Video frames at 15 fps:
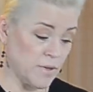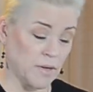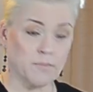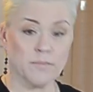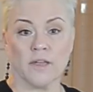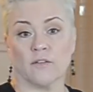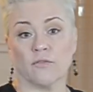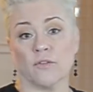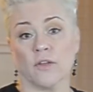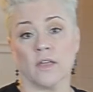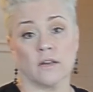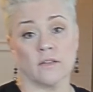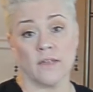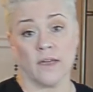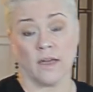Big
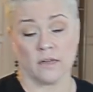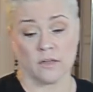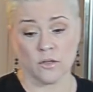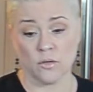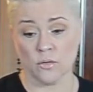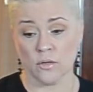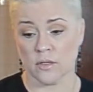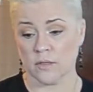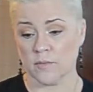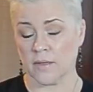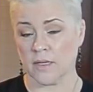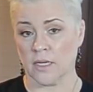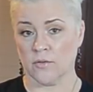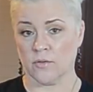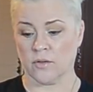fan of that. And corn, you have to
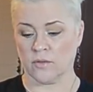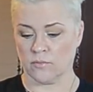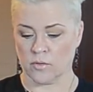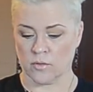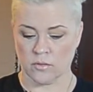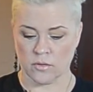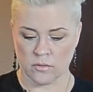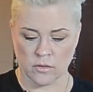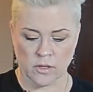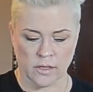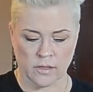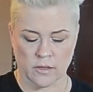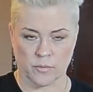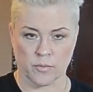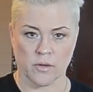be careful because a
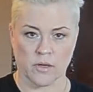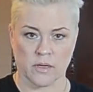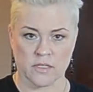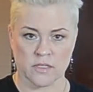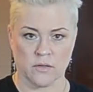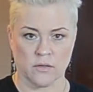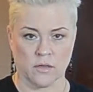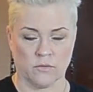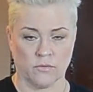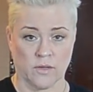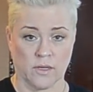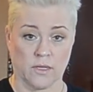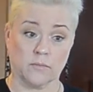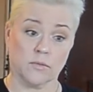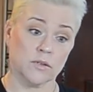lot of their products are not
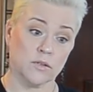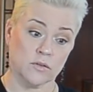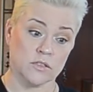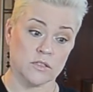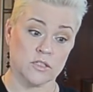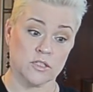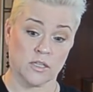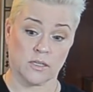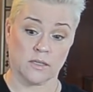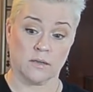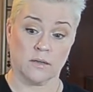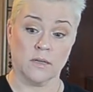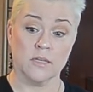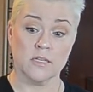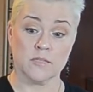vegan, but those
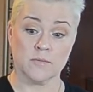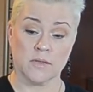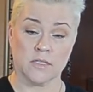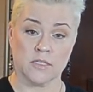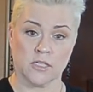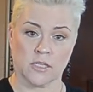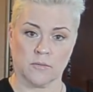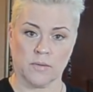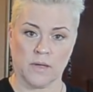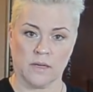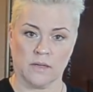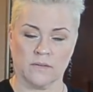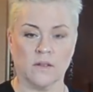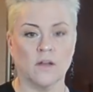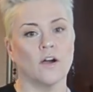spicy chicken
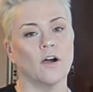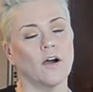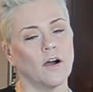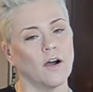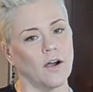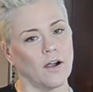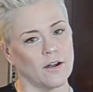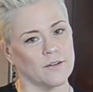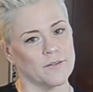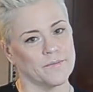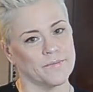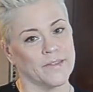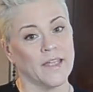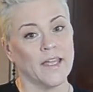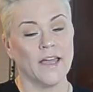patties are.
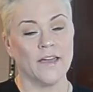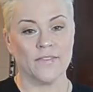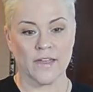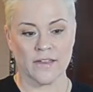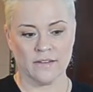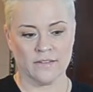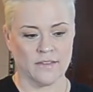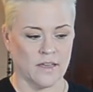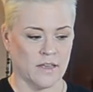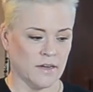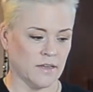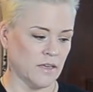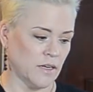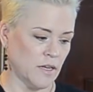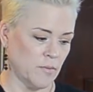And that is that.
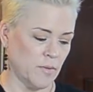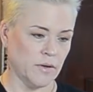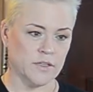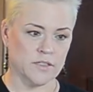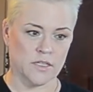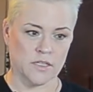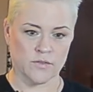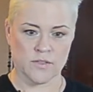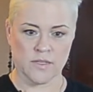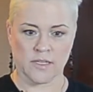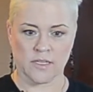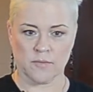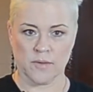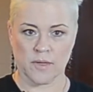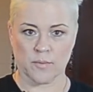Again, I apologize for
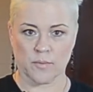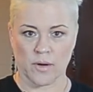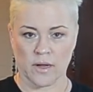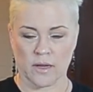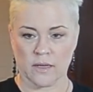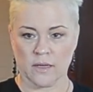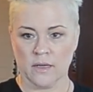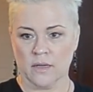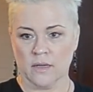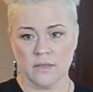taking a big break.